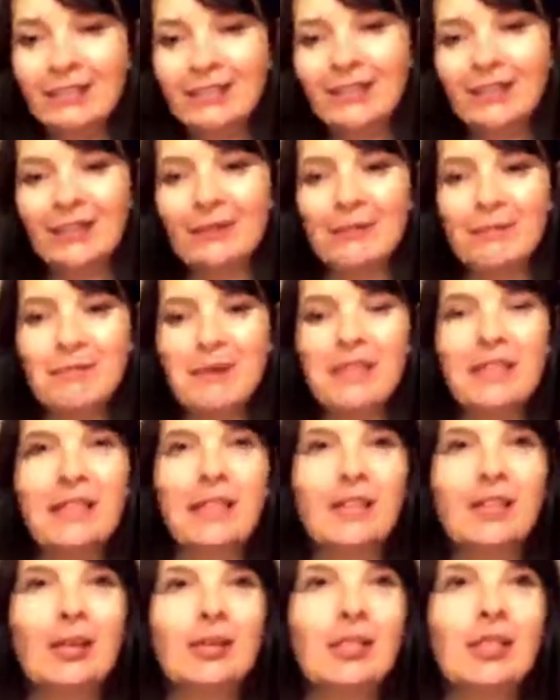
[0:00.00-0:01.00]
the
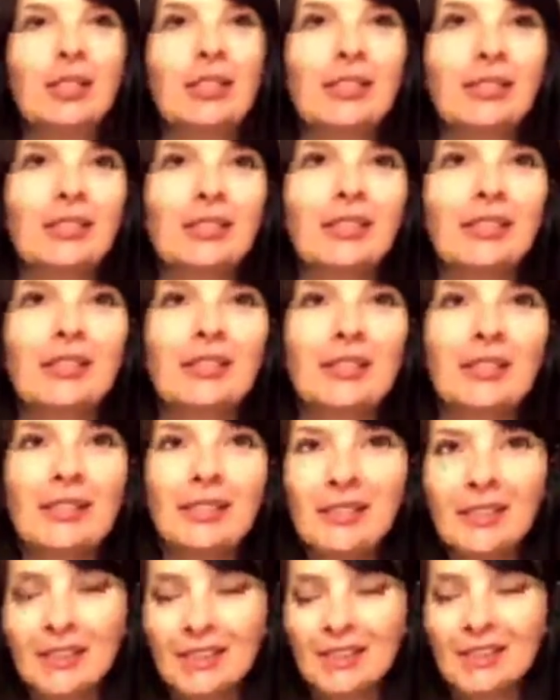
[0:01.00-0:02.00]
mythological
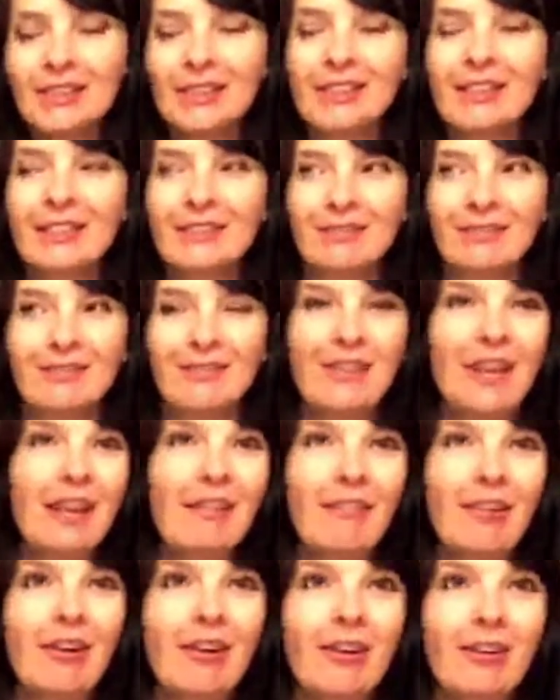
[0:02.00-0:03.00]

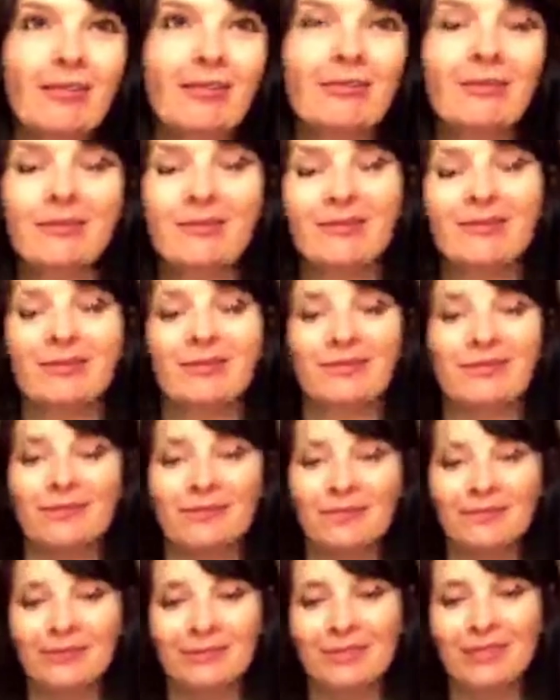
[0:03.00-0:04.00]
flavor,
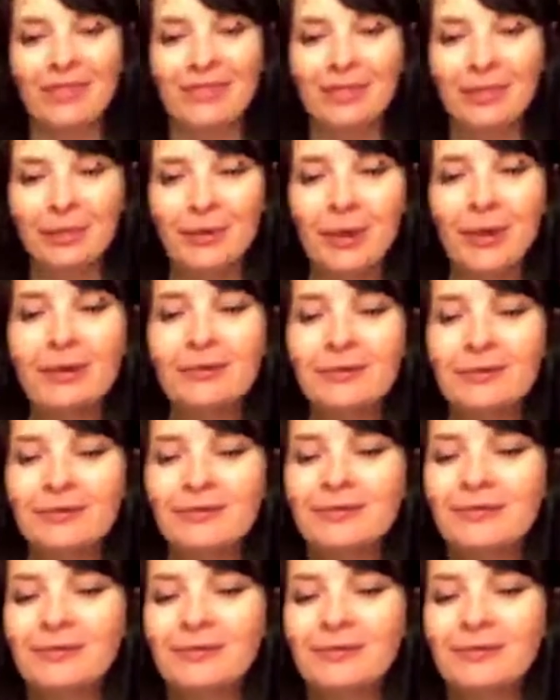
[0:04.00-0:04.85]
if you will.